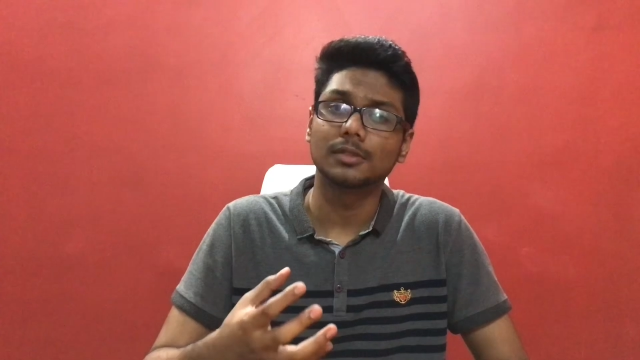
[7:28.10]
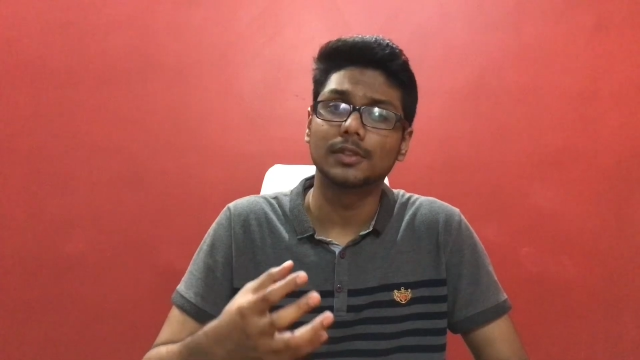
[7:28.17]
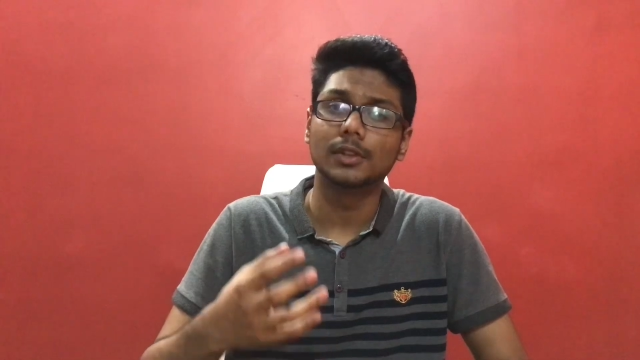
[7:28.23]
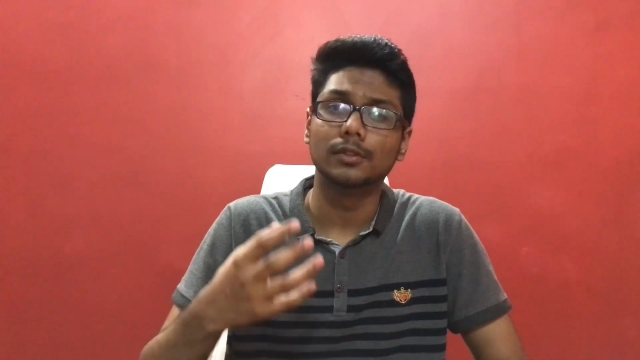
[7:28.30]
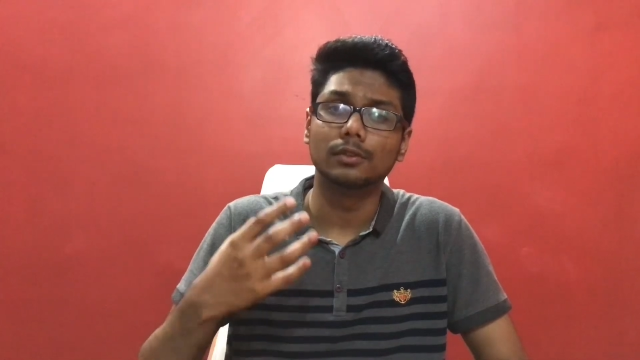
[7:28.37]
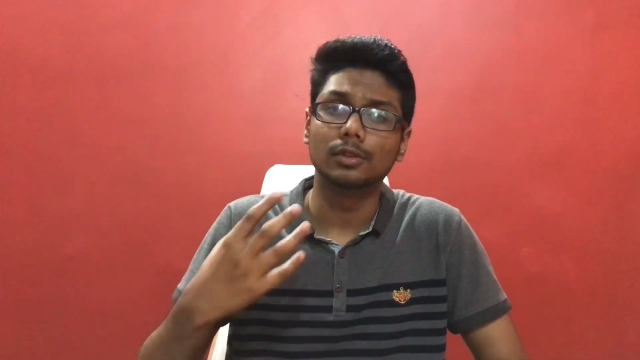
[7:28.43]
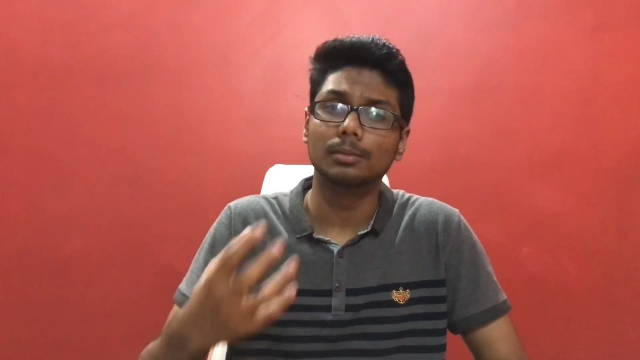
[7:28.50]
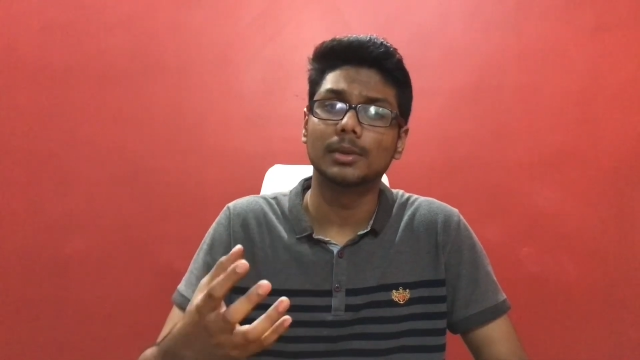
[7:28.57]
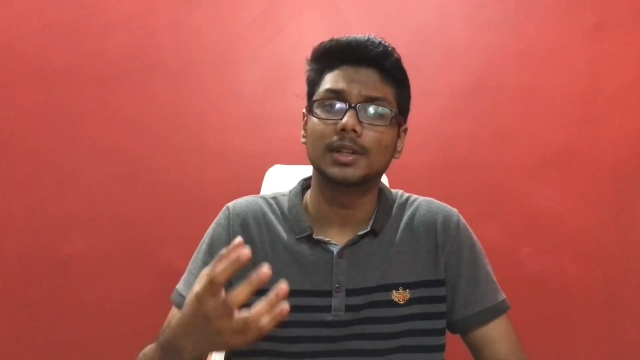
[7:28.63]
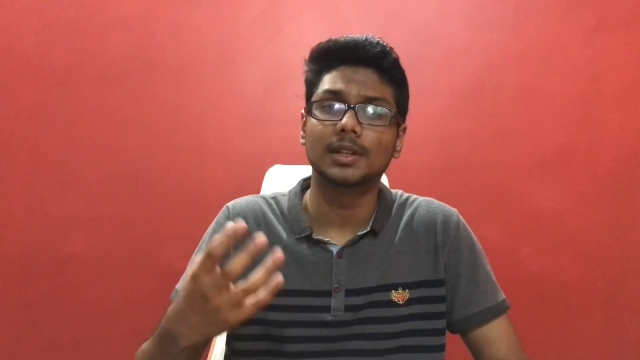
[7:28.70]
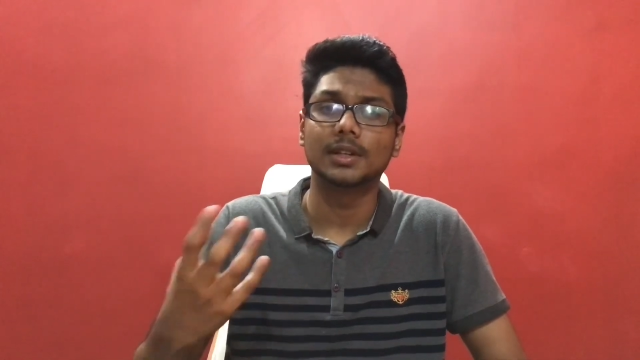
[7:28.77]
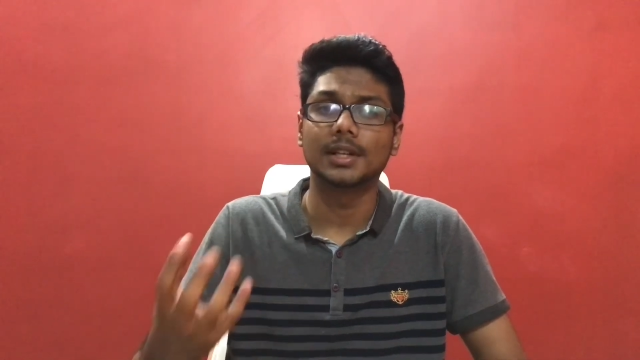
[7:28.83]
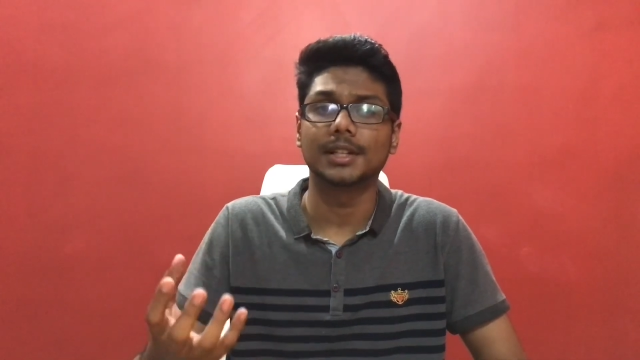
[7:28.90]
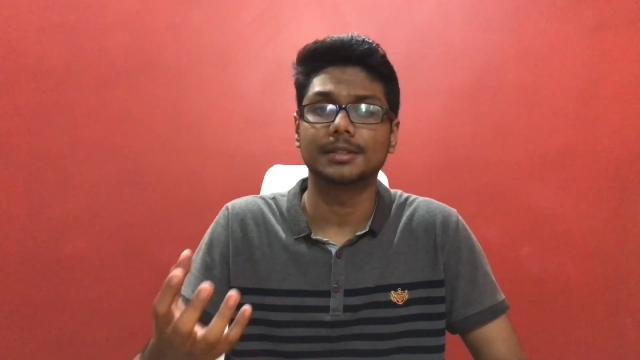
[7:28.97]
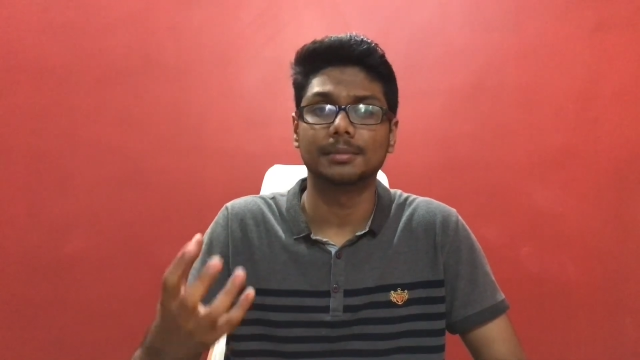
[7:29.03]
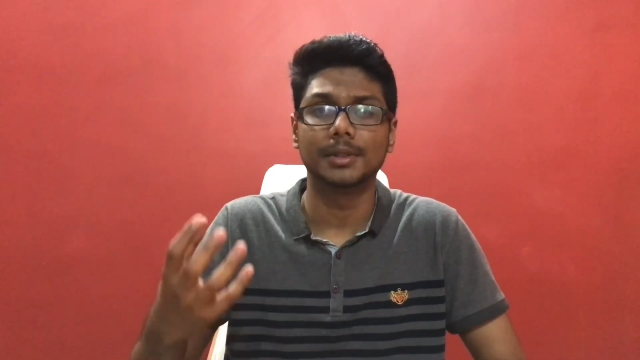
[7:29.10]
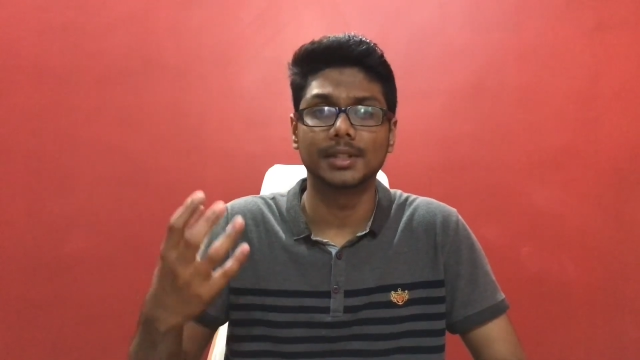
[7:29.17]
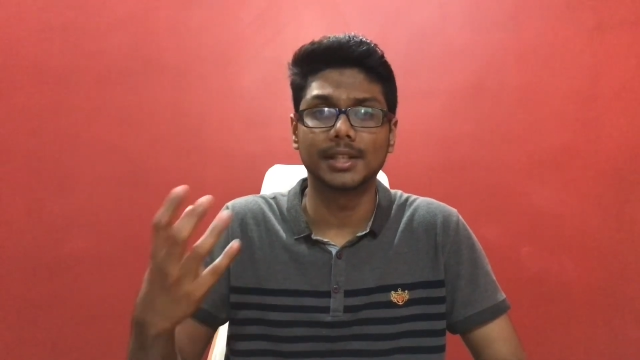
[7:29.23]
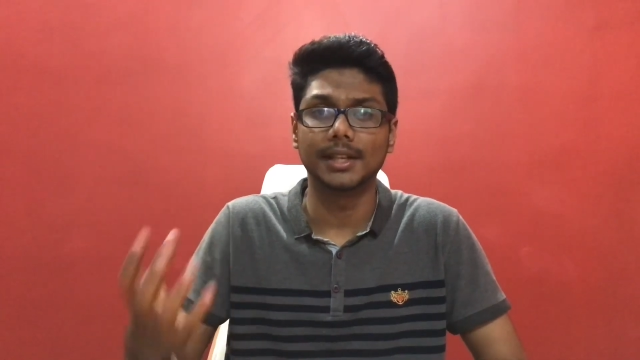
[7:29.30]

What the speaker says: of the women harassment